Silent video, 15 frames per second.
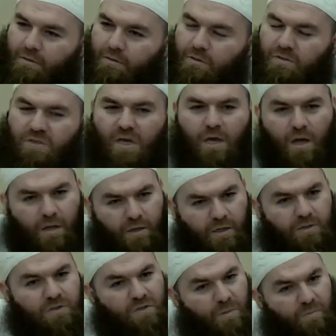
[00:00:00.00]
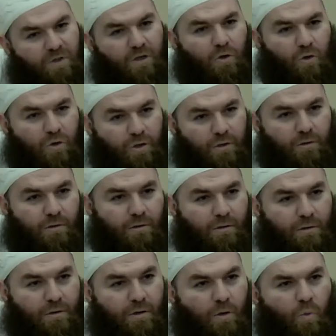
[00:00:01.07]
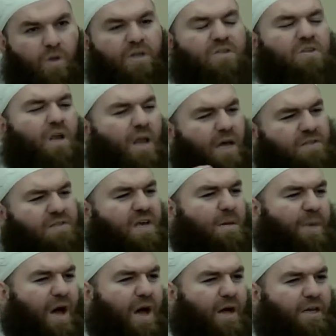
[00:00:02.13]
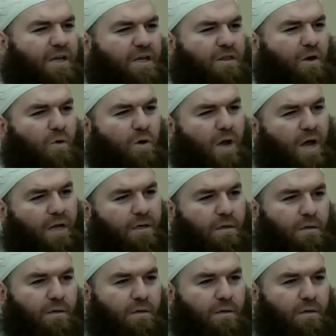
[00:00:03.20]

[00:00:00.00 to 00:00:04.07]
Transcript: You say honey is something good. What does Allah say about honey in the Quran?